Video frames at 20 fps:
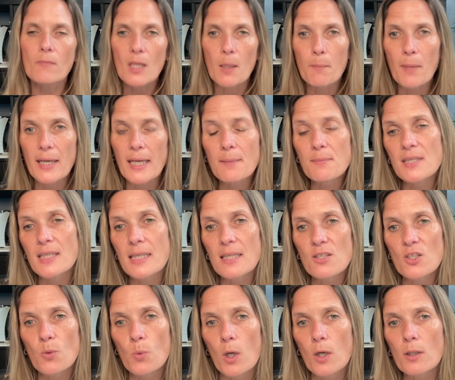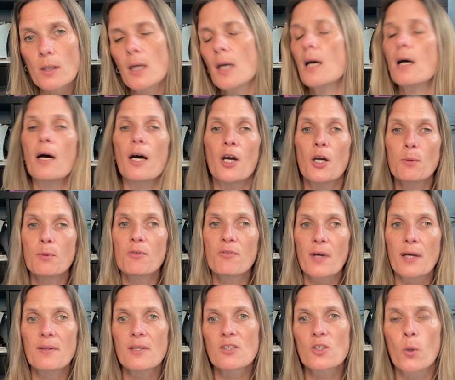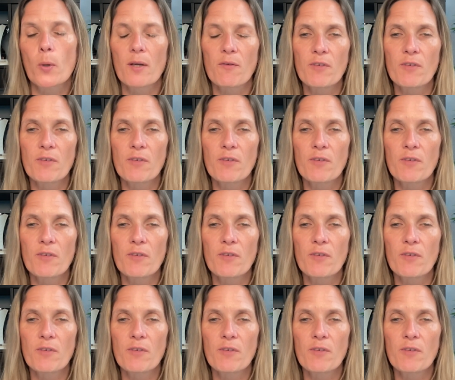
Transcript: My name's Anita Wong. I hope you found this quick